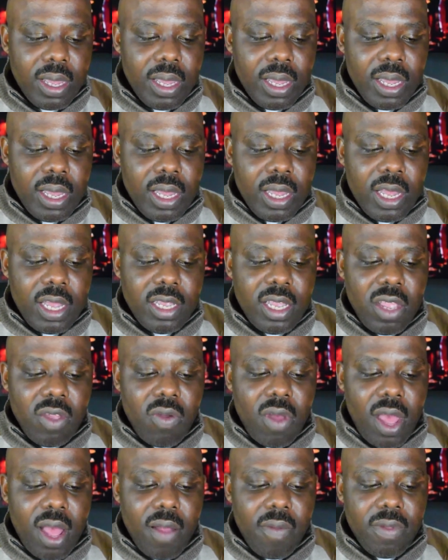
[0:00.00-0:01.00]
then you
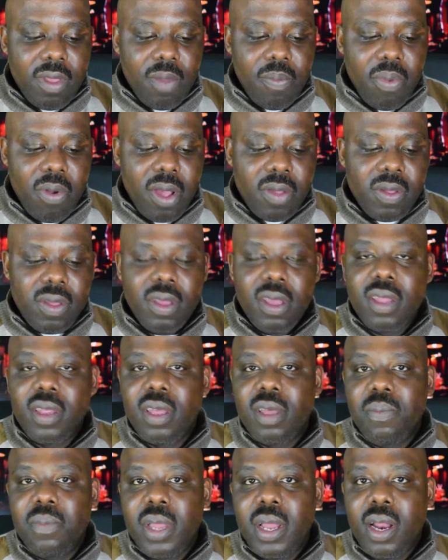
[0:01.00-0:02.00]
have the President's
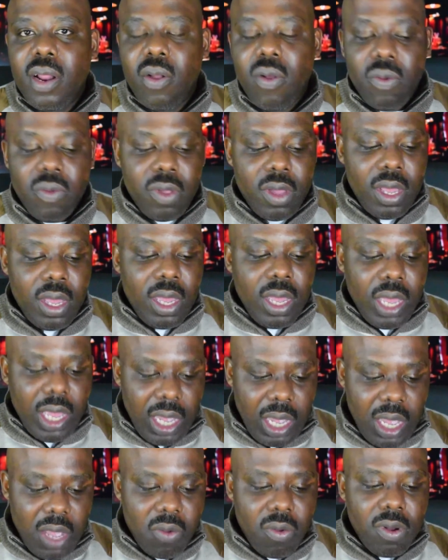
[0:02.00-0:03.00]
Committee on
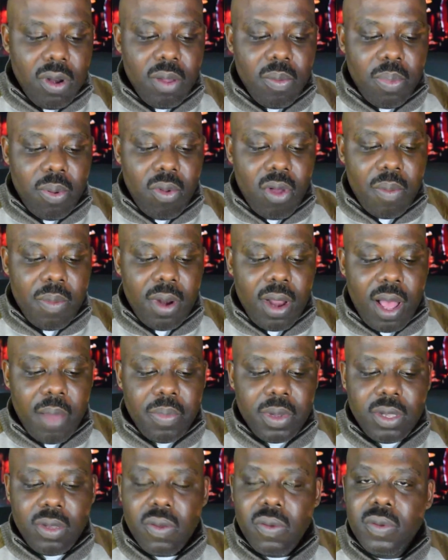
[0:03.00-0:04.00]
Equal Employment
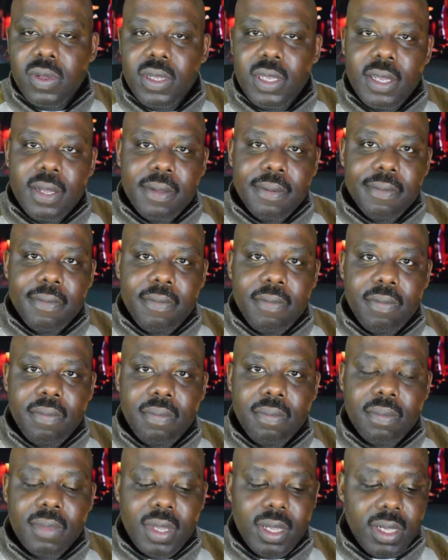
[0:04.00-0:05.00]
Opportunity.
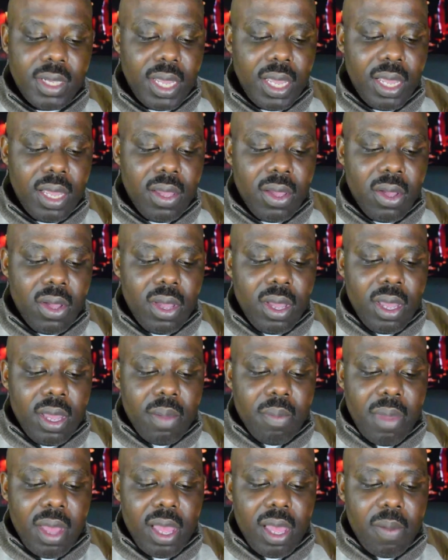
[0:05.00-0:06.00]
The
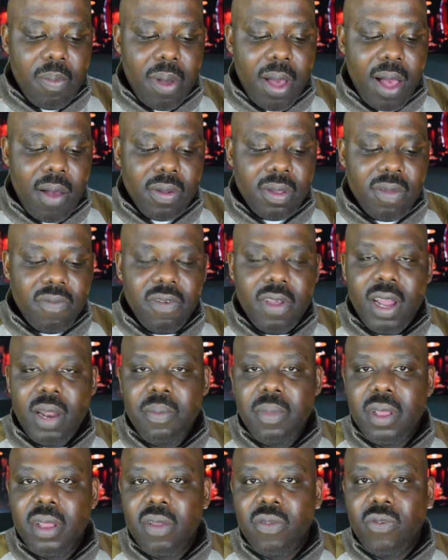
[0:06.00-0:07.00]
Manpower
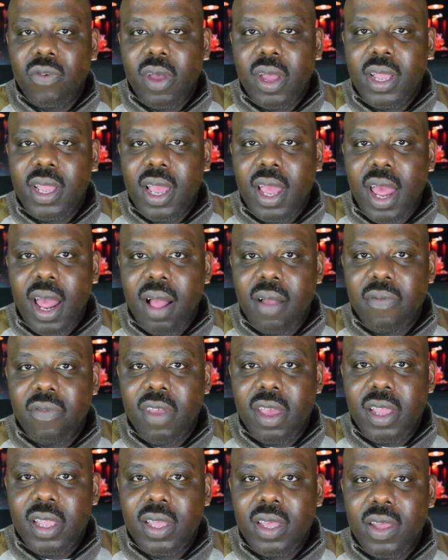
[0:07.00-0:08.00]
Development and Training Act of
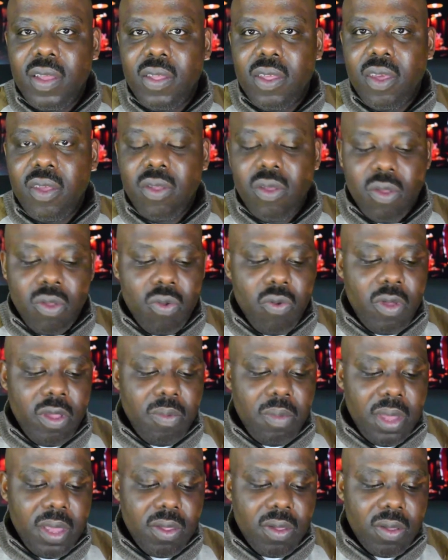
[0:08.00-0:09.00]
1962 is
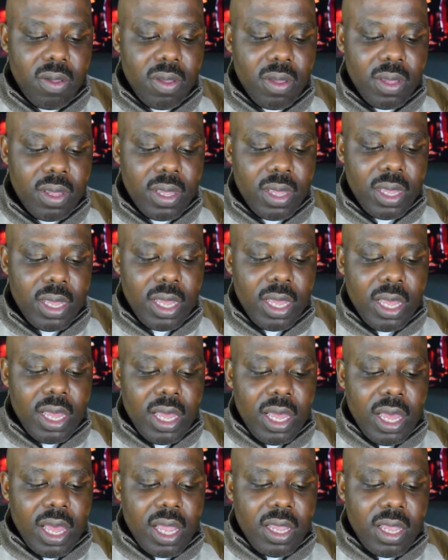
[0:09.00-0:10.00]
mentioned.
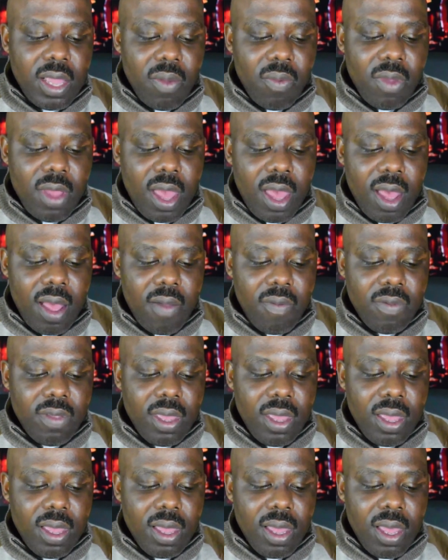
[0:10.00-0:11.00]
And then we have
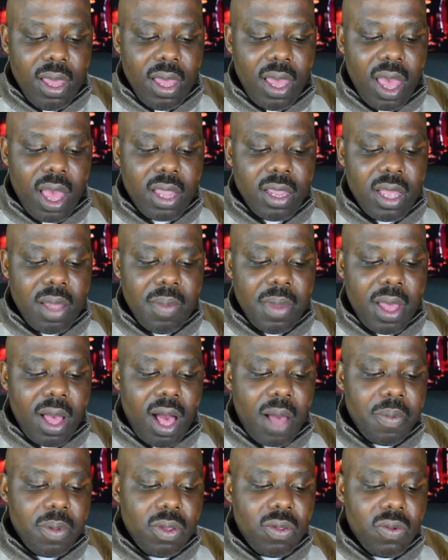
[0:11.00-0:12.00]
the Economic
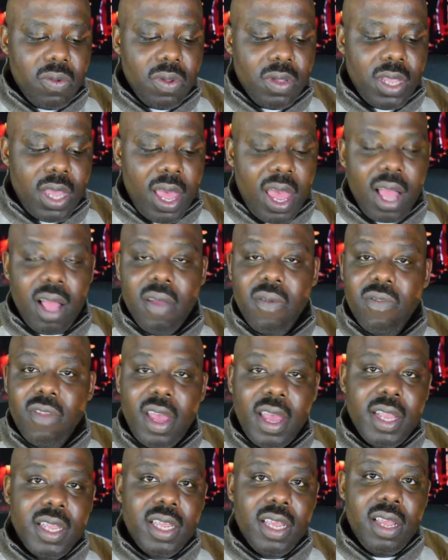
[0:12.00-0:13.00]
Opportunity Act of
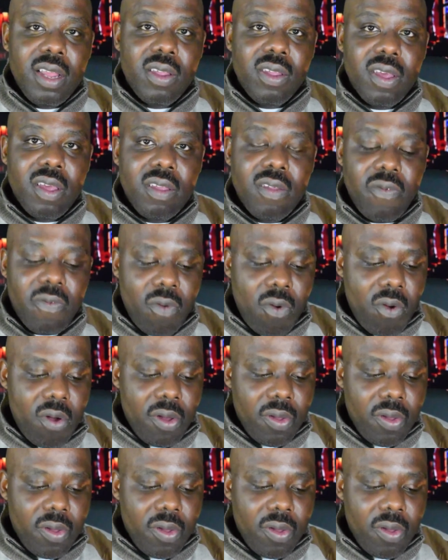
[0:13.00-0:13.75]
1964.